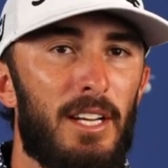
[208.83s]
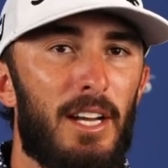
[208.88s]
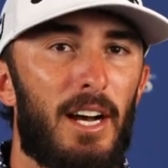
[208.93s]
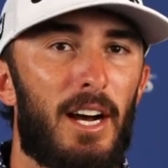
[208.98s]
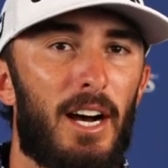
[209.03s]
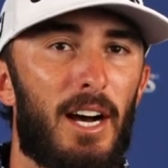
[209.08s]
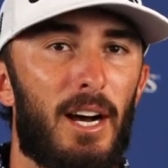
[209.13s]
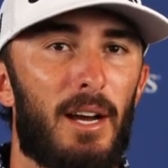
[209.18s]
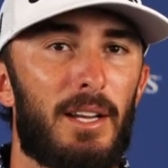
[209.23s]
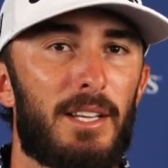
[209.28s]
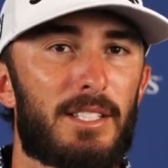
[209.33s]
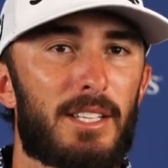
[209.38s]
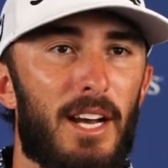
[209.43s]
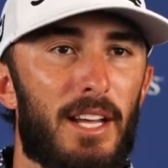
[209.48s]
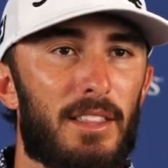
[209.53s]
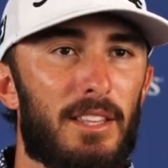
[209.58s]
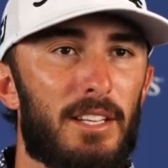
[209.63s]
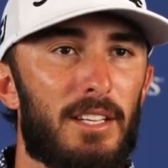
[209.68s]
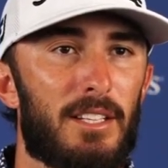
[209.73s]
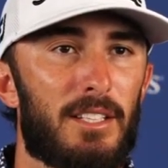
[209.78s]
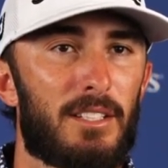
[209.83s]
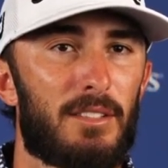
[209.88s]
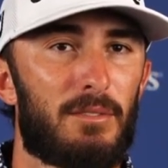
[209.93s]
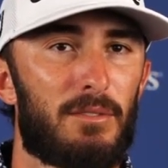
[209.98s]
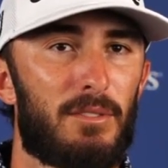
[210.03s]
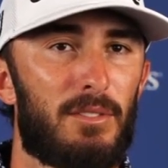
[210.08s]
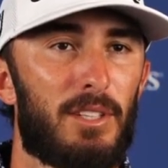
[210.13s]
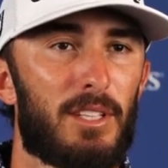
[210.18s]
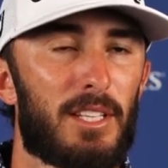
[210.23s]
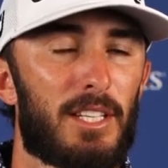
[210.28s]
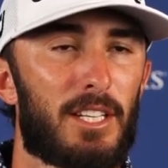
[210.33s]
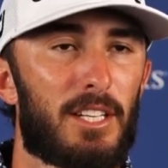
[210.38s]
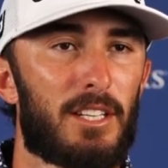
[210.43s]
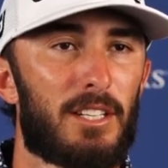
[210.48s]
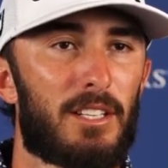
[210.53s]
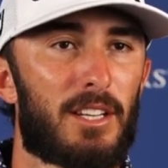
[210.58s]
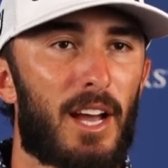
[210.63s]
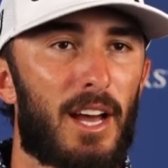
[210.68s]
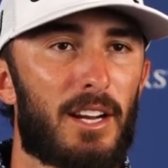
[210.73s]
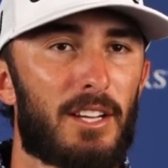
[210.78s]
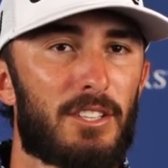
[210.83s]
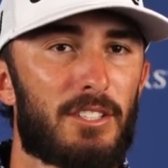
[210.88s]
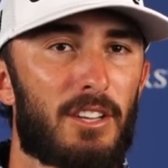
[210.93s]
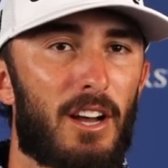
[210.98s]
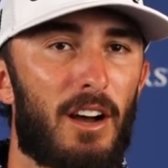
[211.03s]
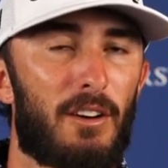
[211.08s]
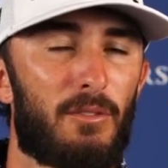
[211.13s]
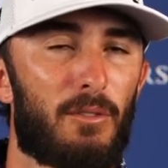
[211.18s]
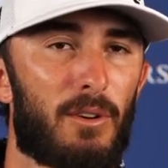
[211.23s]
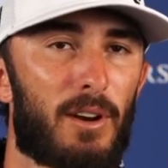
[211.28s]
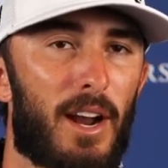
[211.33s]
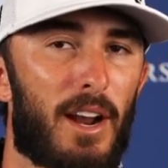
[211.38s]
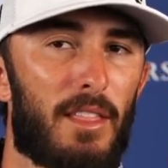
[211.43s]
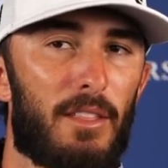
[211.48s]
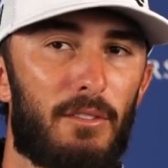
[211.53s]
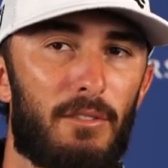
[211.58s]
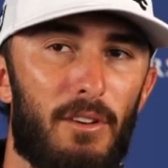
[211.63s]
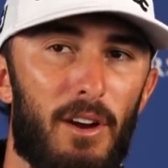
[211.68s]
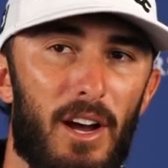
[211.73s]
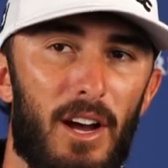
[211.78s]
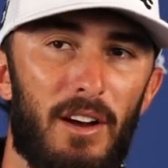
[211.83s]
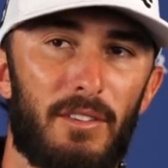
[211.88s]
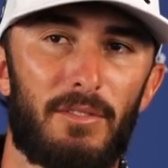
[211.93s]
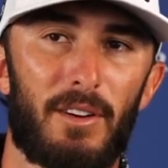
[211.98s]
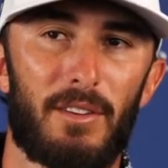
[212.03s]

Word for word: Uh, he's got the really good kind of soft one out of the rough.